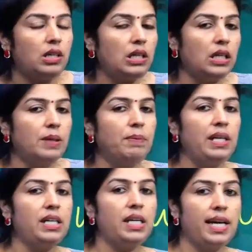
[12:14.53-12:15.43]
term
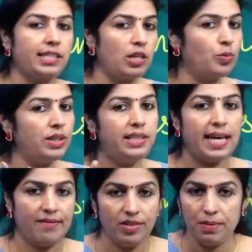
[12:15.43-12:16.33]
in connection with
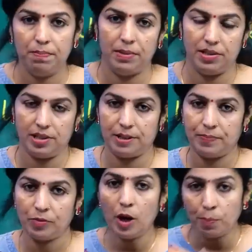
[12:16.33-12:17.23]
development
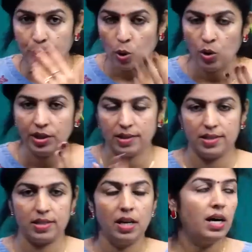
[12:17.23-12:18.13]
or
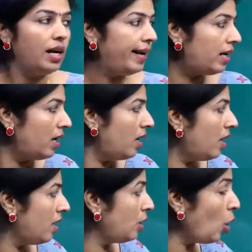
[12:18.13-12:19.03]
progress. Like
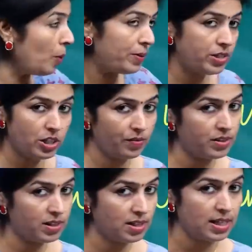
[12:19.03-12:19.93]
the opposite of
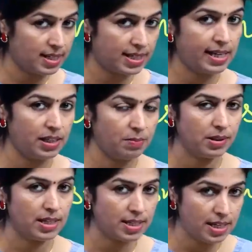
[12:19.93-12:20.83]
this is sustainable.
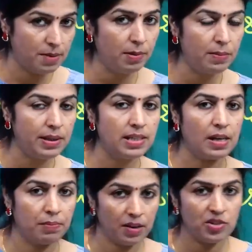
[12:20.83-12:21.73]
Sustainable means
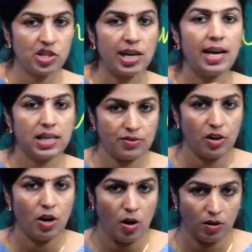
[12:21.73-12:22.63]
something which can last
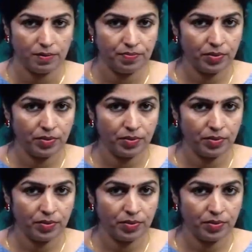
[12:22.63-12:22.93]
for long,